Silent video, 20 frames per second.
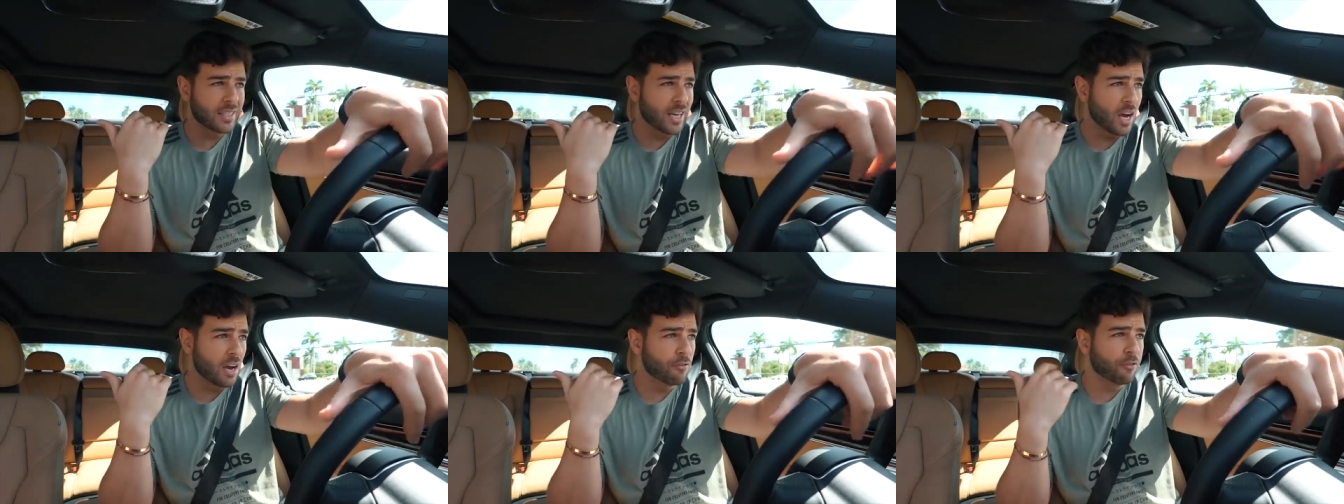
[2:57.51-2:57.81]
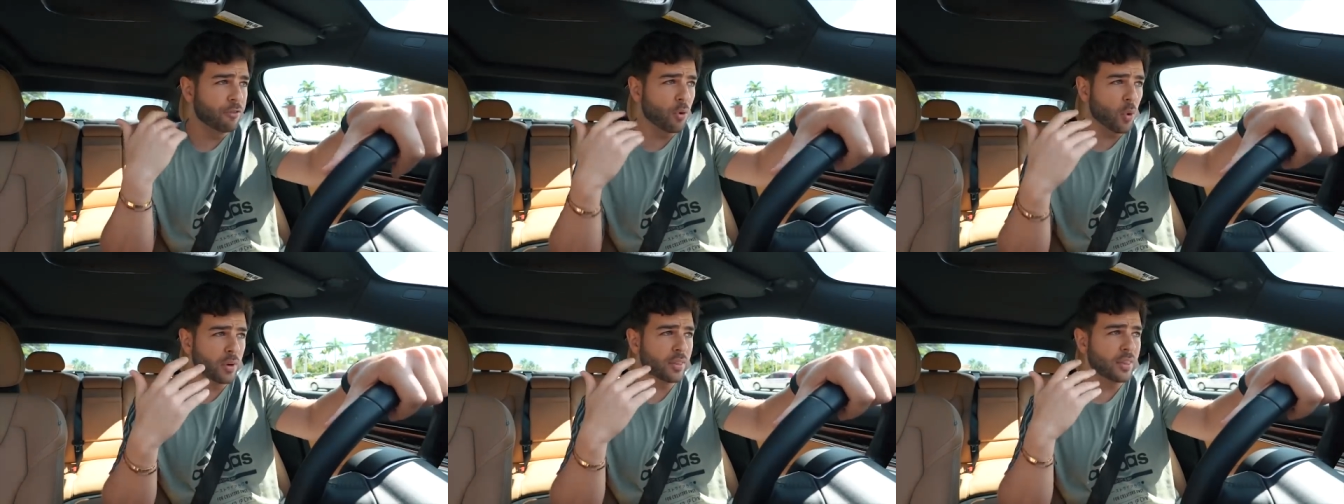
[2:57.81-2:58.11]
the
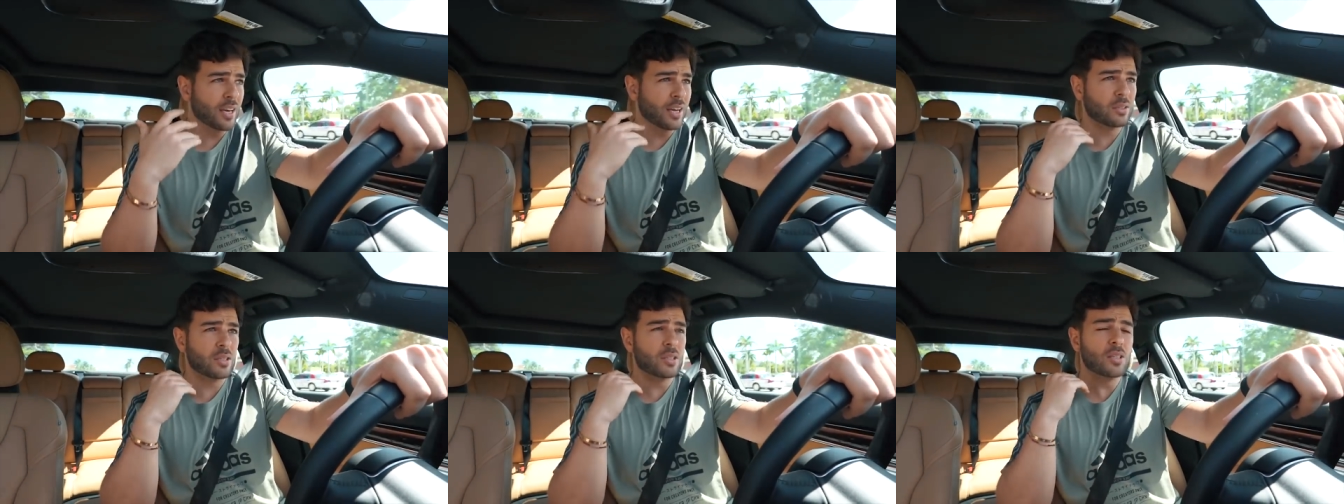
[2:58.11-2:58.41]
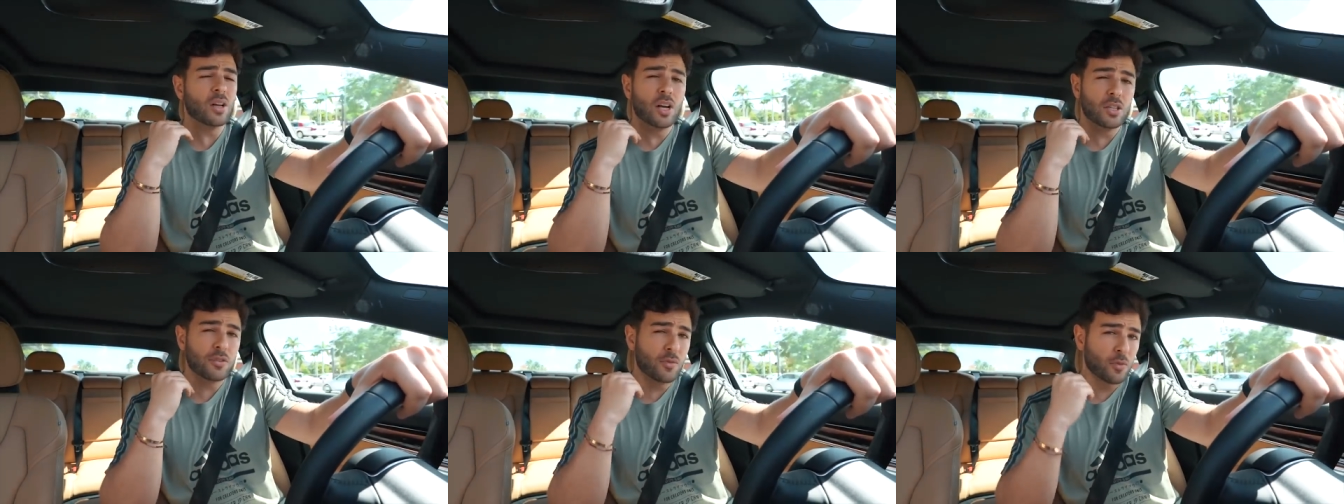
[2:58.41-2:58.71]
time, four thousand
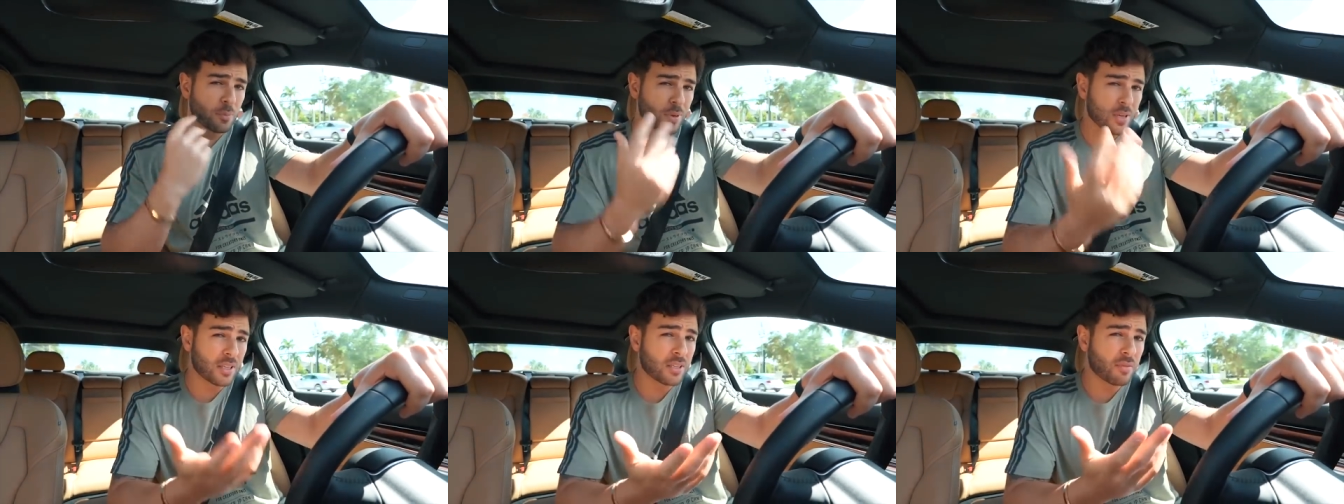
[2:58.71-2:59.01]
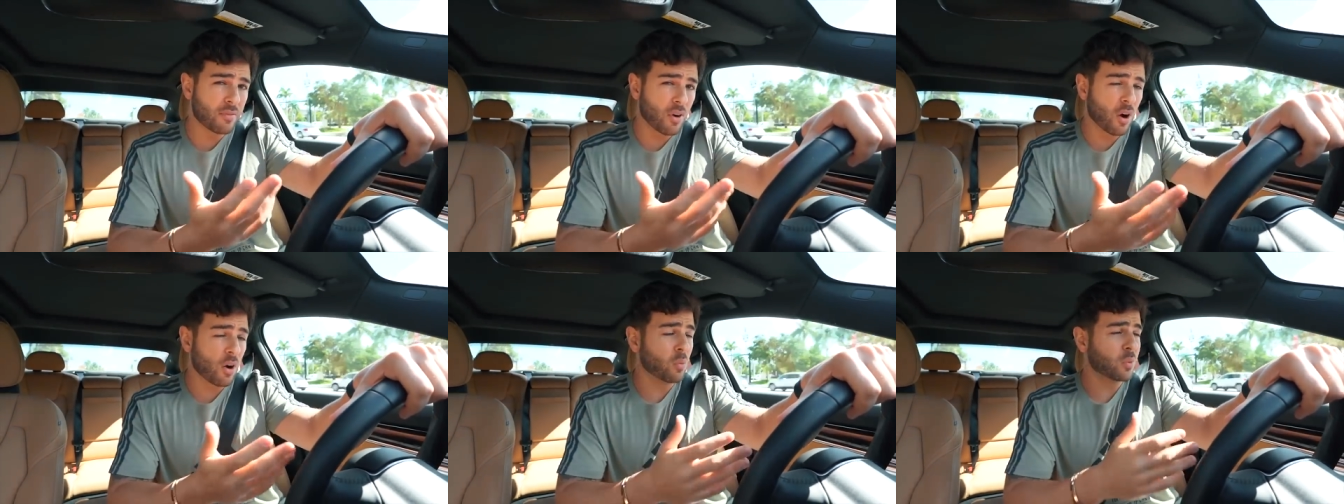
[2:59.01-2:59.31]
dollars for a piece
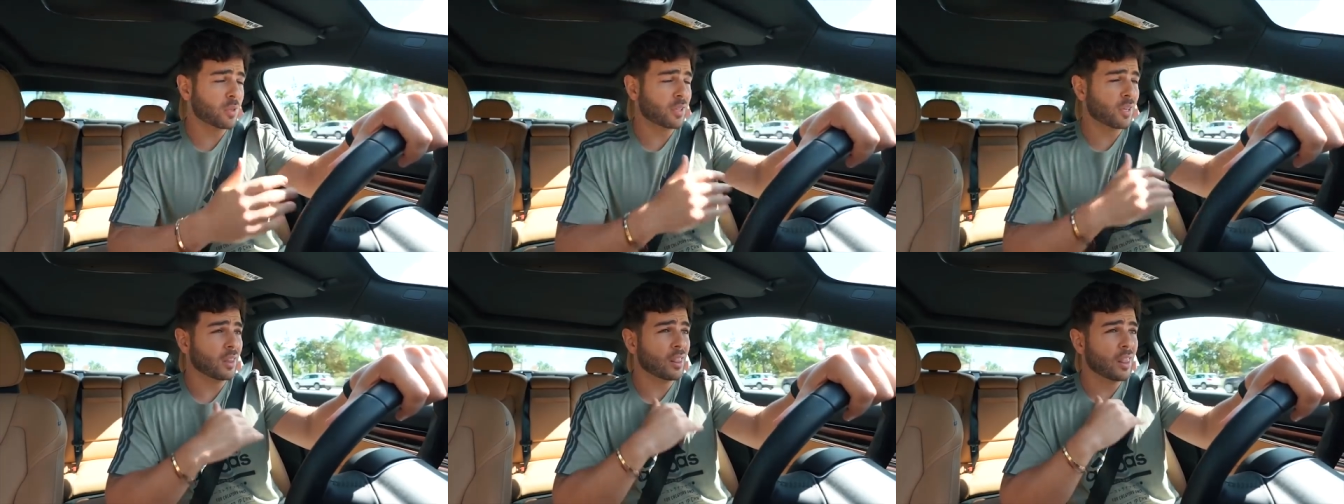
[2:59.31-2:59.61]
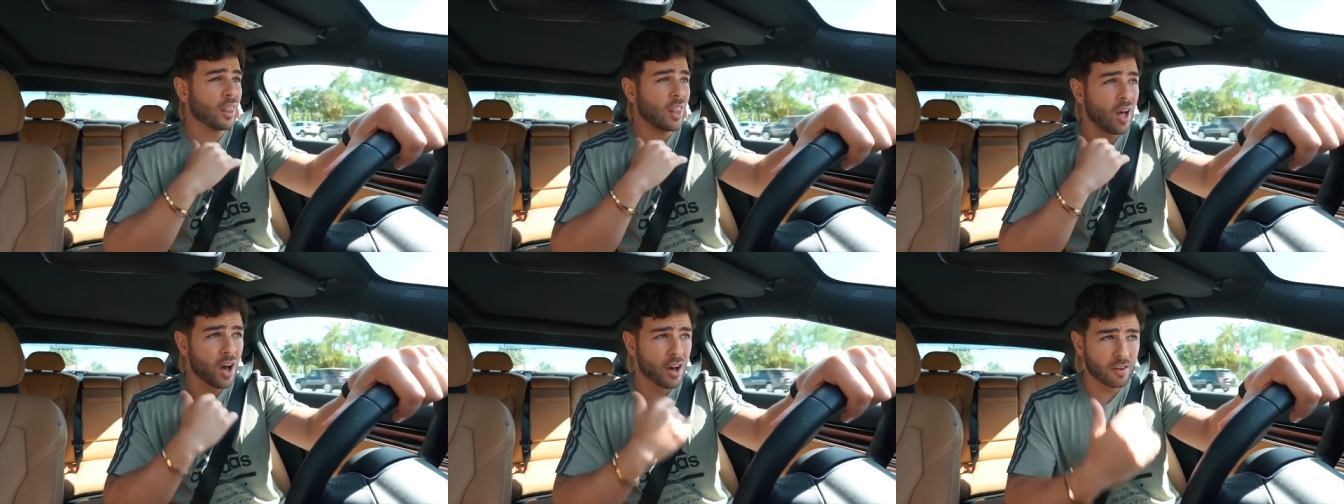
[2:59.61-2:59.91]
of art was a
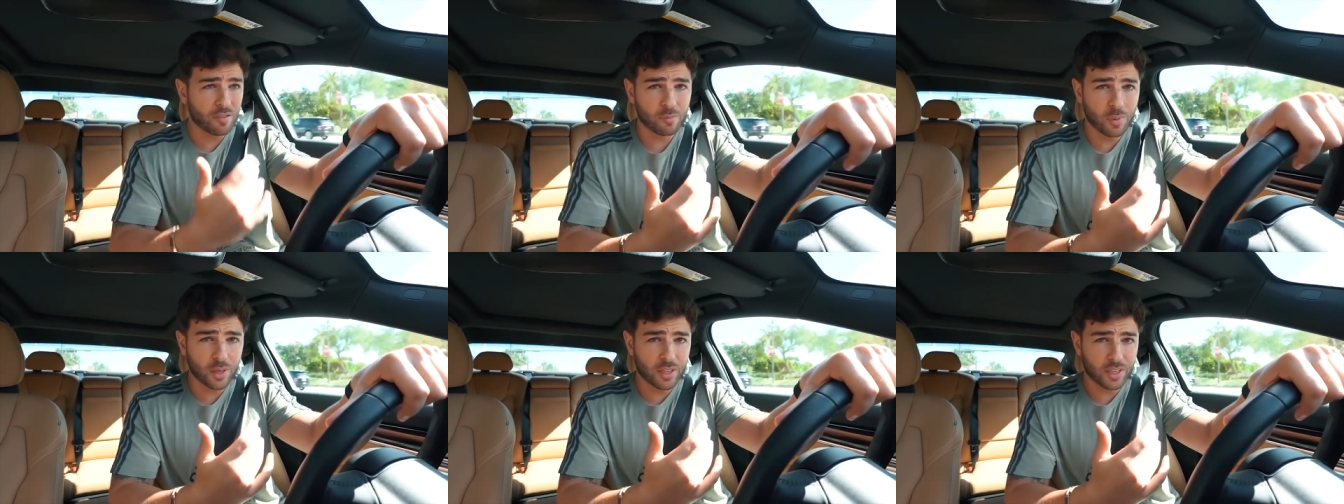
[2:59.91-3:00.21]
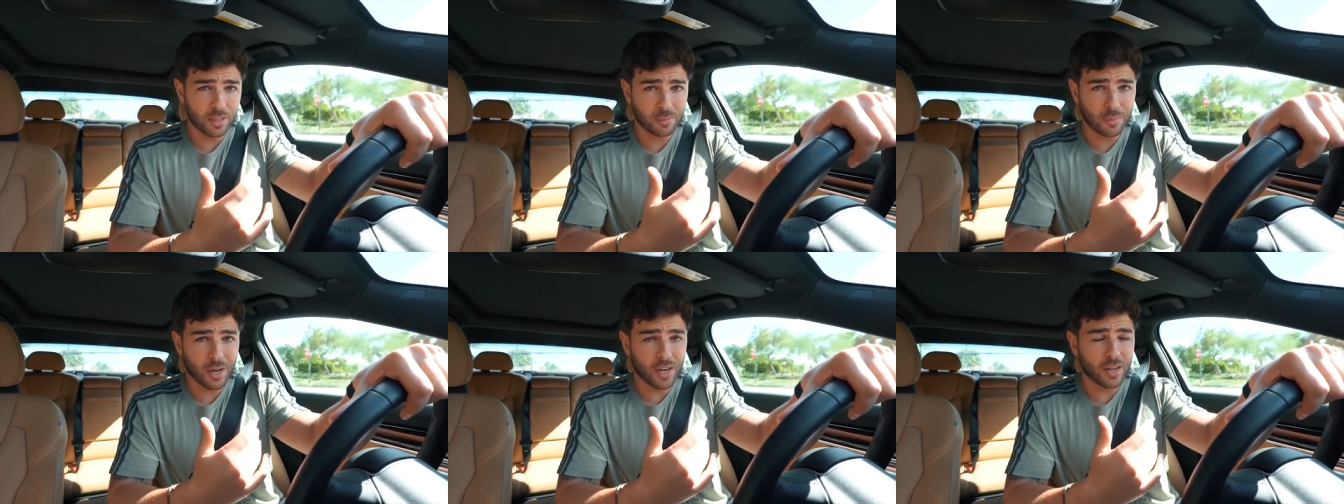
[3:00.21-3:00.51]
lot of
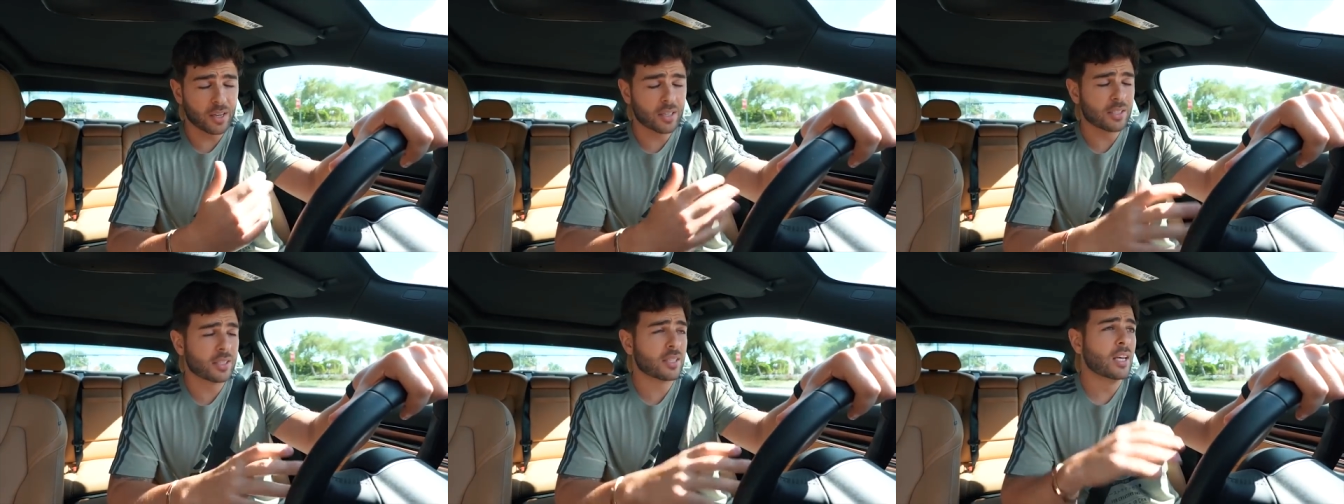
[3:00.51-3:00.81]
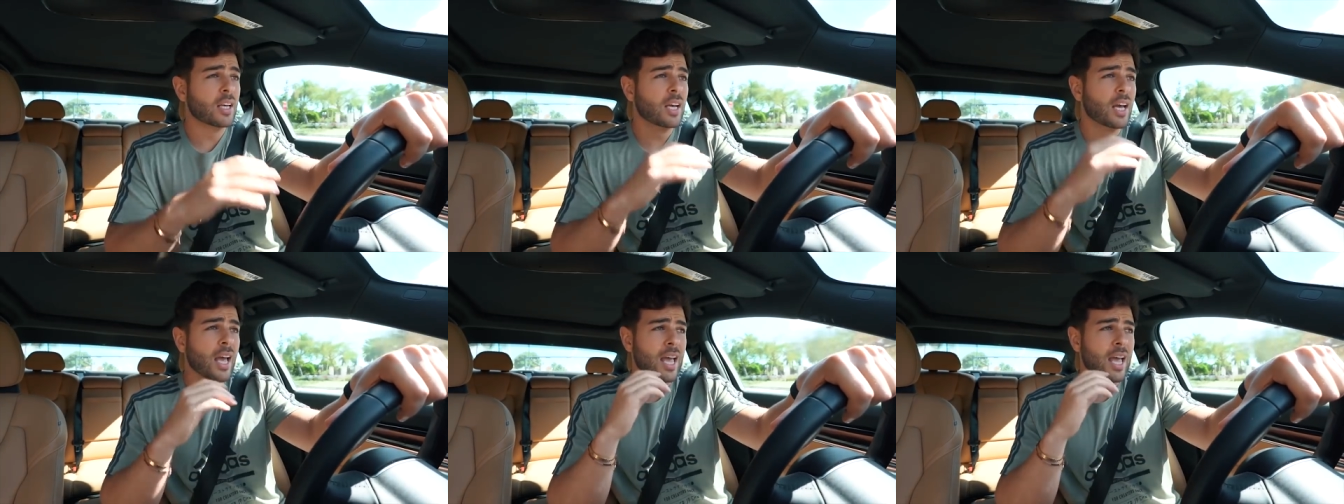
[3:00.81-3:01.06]
money in my eyes.